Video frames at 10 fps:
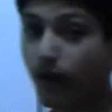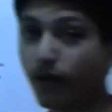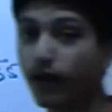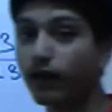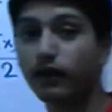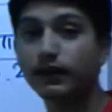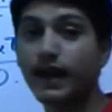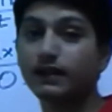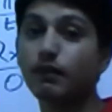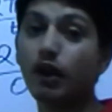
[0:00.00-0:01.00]
Okay,
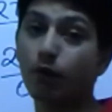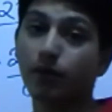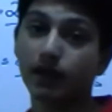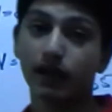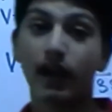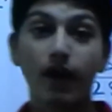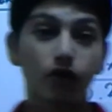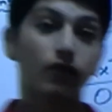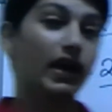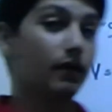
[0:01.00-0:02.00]
that's my opinion. I
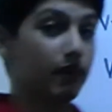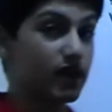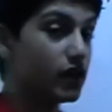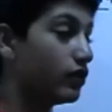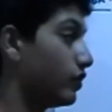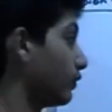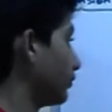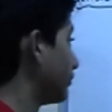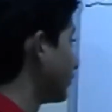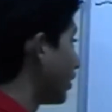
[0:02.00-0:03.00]
would recommend you to.
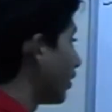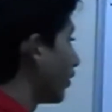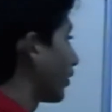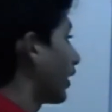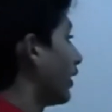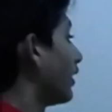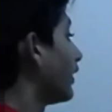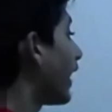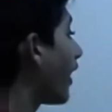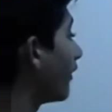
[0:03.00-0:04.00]
Okay,
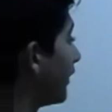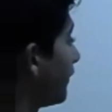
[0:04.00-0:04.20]
now